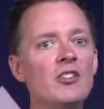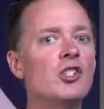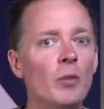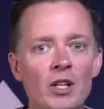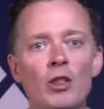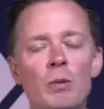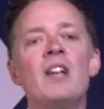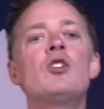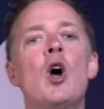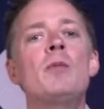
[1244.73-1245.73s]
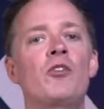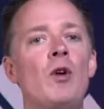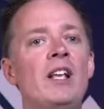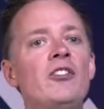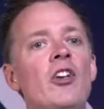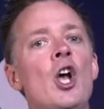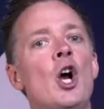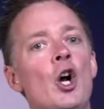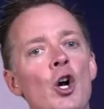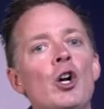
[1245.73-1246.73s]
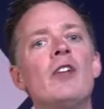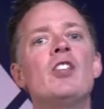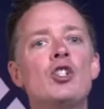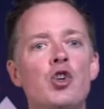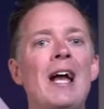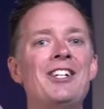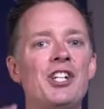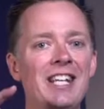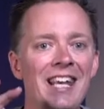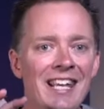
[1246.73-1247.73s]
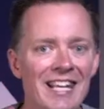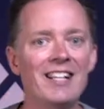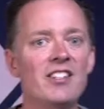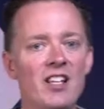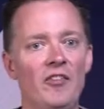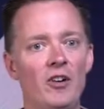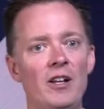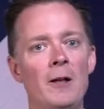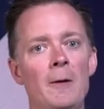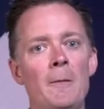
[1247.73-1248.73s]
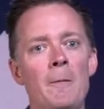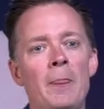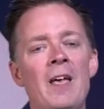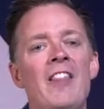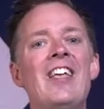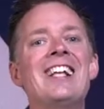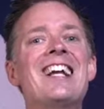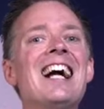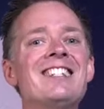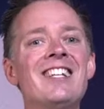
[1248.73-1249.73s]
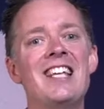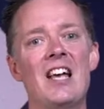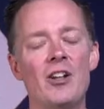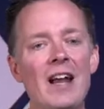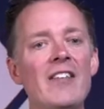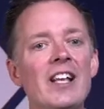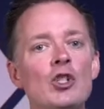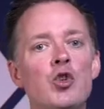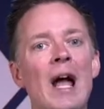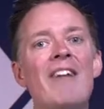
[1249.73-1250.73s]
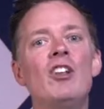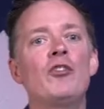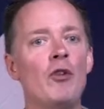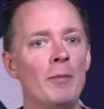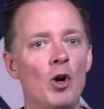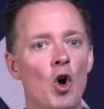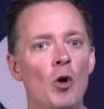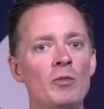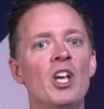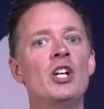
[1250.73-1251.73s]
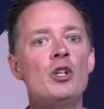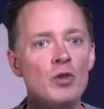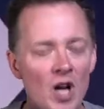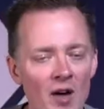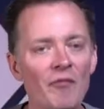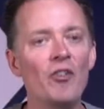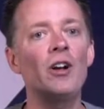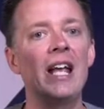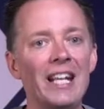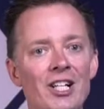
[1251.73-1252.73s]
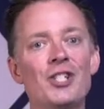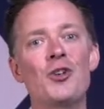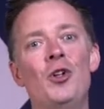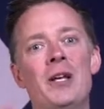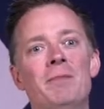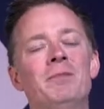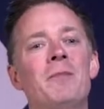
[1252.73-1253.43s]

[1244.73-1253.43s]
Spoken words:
And so when three of Job's friends heard of the tragedy he had suffered, they got together and they traveled from their homes to comfort and console him.